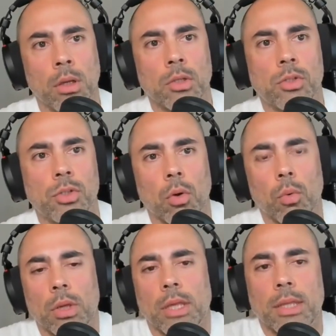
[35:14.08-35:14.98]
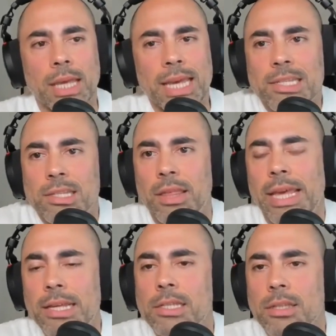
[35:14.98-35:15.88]
So
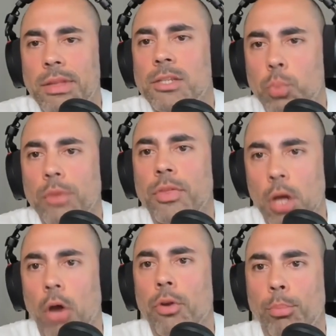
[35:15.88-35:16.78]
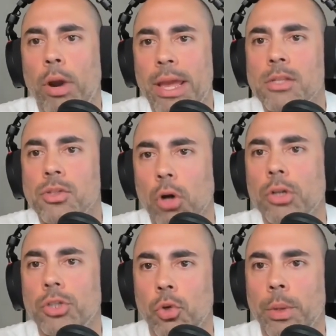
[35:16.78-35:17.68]
is this what the other brands are
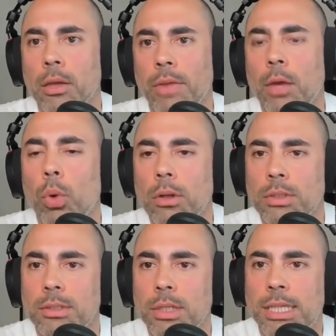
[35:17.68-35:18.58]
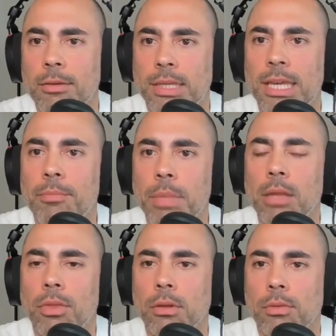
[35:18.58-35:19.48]
doing? Like, give me the
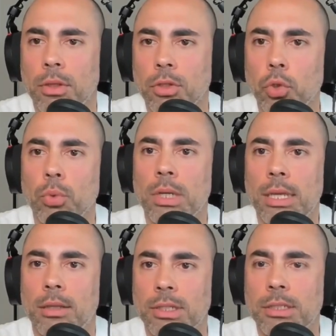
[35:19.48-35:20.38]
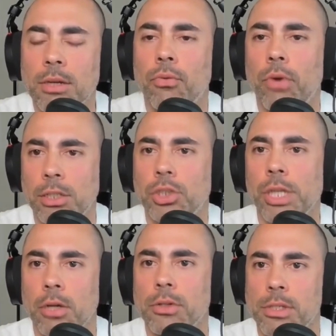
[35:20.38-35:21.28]
differentiators